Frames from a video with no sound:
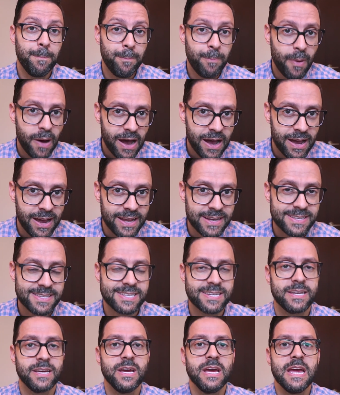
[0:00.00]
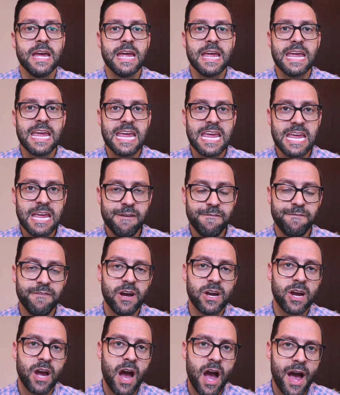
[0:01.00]
But if
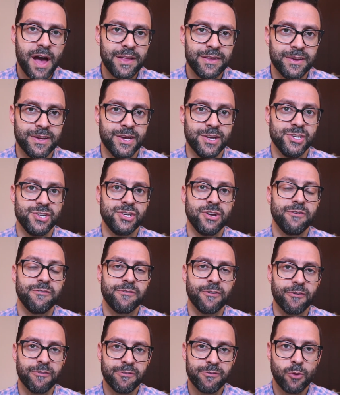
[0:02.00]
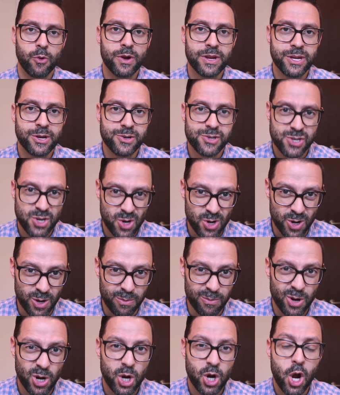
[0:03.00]
a college for four-year
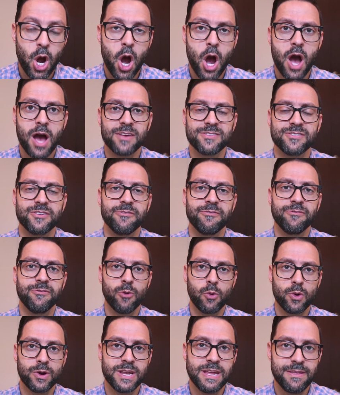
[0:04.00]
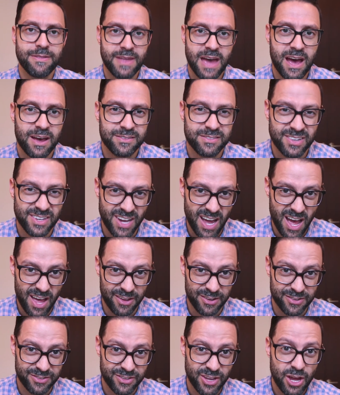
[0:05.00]
term costs
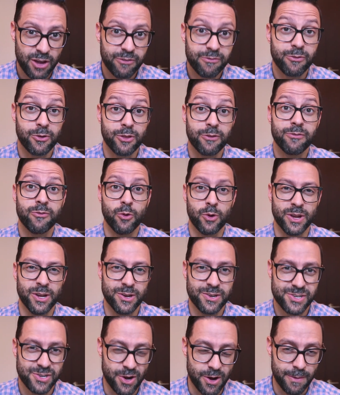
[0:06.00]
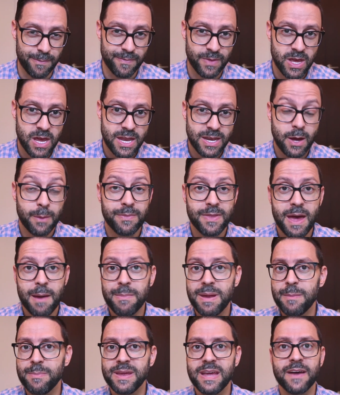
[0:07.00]
$40,000 for the four-year term, now that
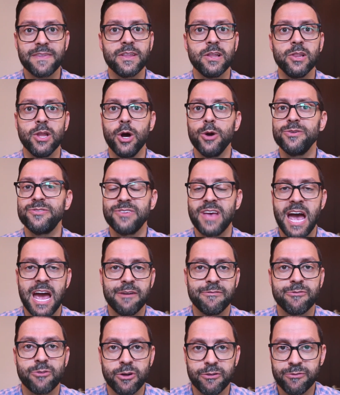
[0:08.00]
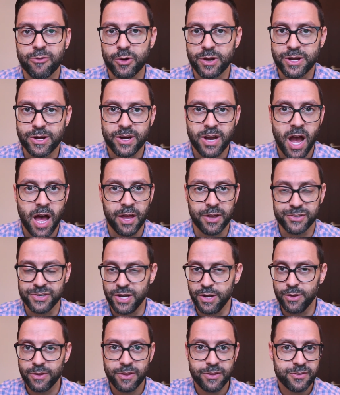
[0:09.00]
may be on the low side for a four-year college. I
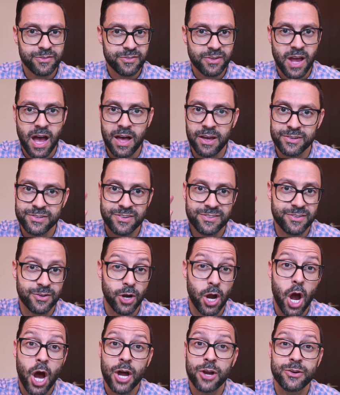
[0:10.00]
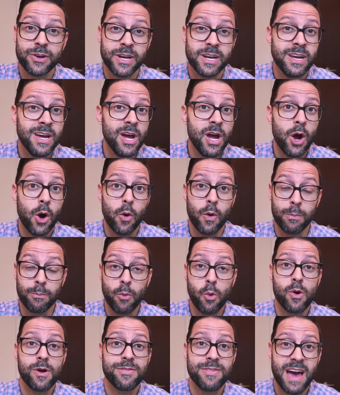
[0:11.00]
know that there's colleges that are hundred or
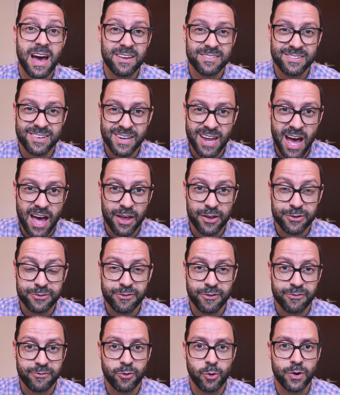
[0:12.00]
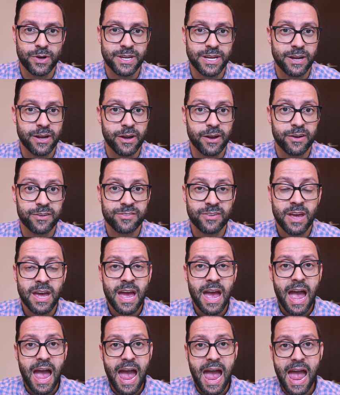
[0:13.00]
more thousand dollars for four years,
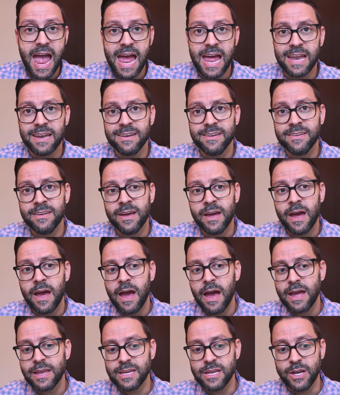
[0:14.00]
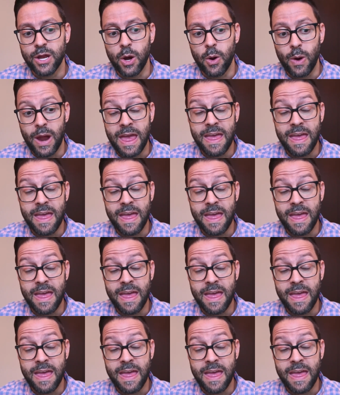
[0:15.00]
and you know,